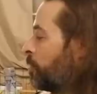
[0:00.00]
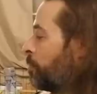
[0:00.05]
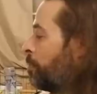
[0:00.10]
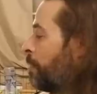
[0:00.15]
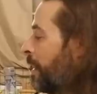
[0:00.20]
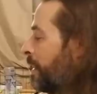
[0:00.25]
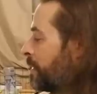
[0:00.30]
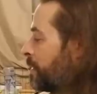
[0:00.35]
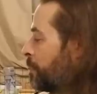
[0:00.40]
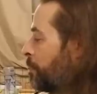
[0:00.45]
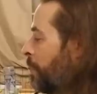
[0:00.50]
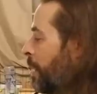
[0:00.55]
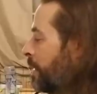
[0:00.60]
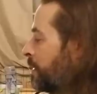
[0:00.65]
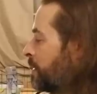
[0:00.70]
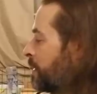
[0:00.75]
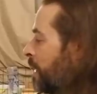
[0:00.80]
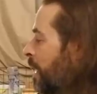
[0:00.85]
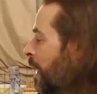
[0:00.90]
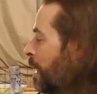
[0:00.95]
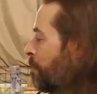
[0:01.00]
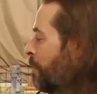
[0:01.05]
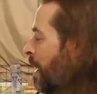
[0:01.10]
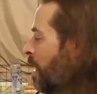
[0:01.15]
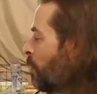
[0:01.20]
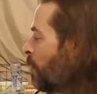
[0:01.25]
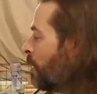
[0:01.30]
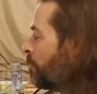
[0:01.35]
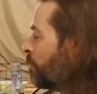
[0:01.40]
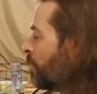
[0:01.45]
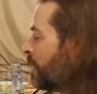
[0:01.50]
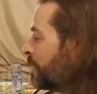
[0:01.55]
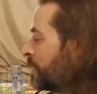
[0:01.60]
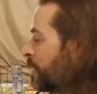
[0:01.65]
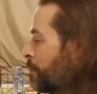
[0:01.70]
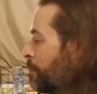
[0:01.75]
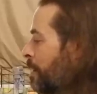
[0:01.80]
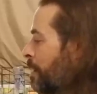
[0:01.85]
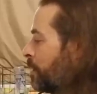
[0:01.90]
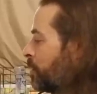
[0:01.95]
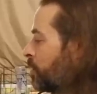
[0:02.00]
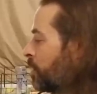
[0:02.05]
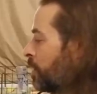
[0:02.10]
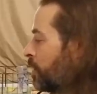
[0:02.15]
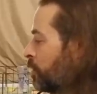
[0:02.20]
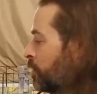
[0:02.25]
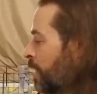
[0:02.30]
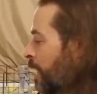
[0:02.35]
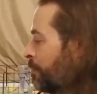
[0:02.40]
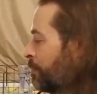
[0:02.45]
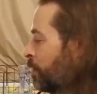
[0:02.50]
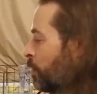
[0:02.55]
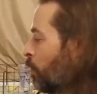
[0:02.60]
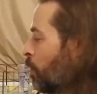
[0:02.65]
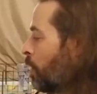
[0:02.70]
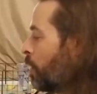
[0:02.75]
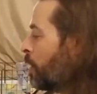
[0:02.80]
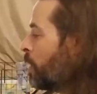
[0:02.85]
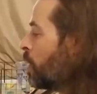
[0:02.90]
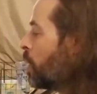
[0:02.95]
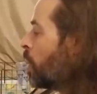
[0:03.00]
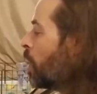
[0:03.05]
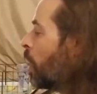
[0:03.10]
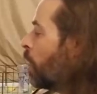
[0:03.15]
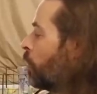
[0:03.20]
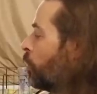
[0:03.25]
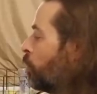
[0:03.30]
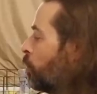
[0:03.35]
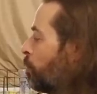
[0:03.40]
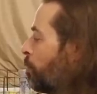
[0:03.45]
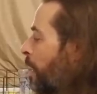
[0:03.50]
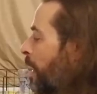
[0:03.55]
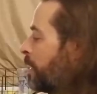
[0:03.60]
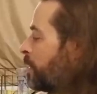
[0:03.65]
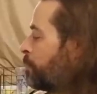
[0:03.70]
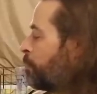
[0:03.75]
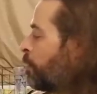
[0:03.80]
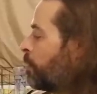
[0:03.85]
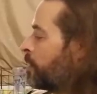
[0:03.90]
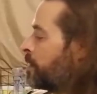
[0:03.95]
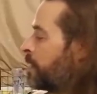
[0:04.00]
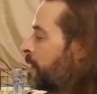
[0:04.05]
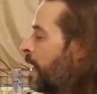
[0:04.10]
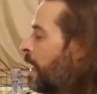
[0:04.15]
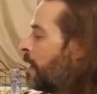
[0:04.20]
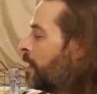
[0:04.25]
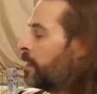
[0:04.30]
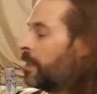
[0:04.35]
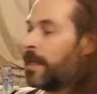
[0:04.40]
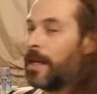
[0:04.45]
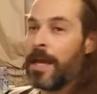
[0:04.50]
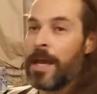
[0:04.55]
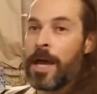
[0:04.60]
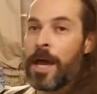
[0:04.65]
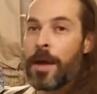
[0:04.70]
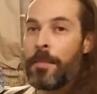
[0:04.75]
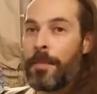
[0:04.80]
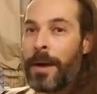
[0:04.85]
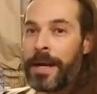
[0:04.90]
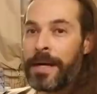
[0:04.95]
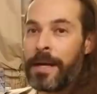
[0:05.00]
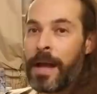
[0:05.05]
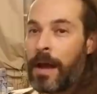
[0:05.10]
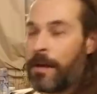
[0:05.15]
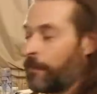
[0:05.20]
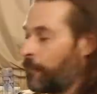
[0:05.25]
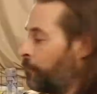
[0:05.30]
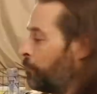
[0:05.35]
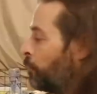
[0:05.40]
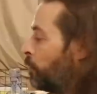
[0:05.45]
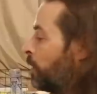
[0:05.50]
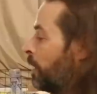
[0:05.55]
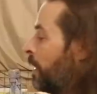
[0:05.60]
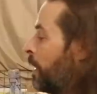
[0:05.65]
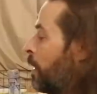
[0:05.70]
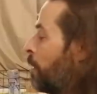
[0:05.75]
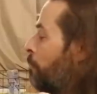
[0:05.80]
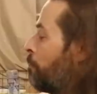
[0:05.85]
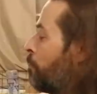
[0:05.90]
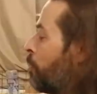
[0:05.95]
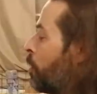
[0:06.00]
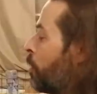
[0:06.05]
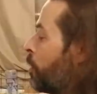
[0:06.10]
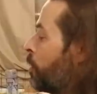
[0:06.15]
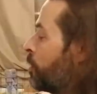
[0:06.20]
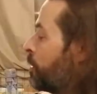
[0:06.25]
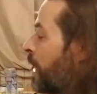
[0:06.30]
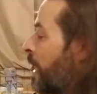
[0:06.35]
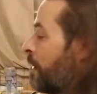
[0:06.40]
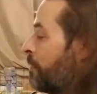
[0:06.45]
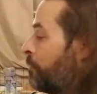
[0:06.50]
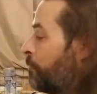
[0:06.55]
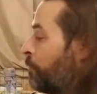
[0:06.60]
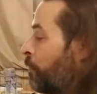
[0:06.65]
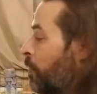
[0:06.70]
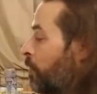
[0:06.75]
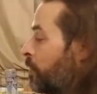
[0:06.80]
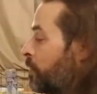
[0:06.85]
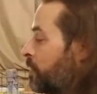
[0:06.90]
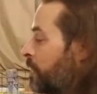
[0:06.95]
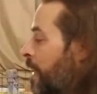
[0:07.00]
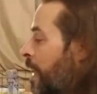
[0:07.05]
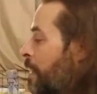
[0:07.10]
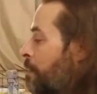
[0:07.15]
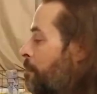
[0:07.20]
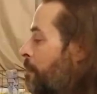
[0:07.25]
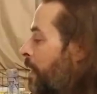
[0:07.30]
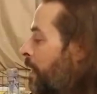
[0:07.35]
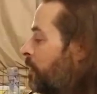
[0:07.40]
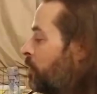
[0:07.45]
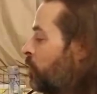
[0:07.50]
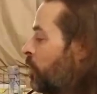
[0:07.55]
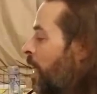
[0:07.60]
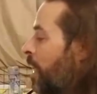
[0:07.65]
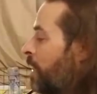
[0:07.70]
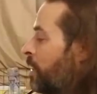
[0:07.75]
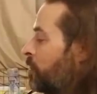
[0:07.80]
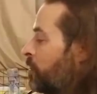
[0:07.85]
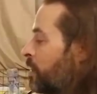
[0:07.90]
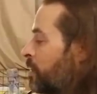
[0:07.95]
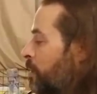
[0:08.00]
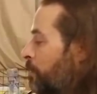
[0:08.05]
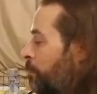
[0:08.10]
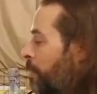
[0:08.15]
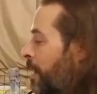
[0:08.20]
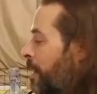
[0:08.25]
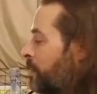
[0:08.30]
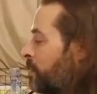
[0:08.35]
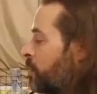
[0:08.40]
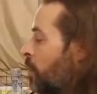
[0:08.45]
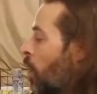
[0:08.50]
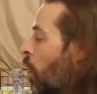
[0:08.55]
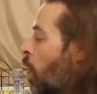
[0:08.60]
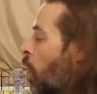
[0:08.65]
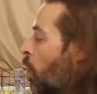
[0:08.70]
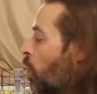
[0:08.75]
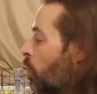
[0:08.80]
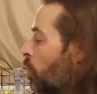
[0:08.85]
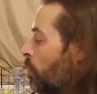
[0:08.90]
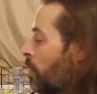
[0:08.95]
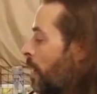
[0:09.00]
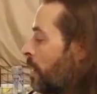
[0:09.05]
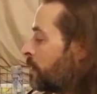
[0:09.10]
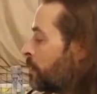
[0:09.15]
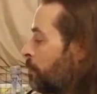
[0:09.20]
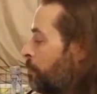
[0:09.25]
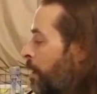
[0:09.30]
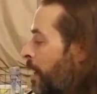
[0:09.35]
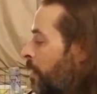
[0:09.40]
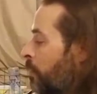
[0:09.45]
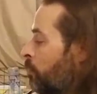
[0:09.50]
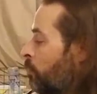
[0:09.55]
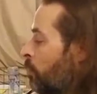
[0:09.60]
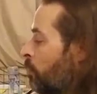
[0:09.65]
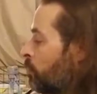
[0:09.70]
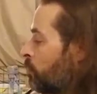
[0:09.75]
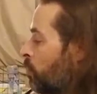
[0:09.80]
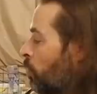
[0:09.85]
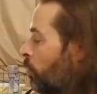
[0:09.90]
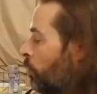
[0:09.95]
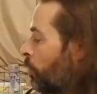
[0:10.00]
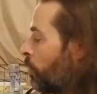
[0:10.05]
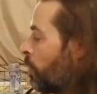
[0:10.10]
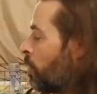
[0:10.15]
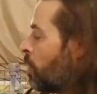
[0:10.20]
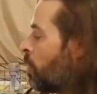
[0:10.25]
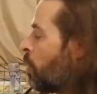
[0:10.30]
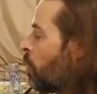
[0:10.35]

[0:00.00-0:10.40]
to base a pet's name. However, as I mentioned in Chapter 1, a new pet's personality might not fully emerge at first and may change as a pet grows older.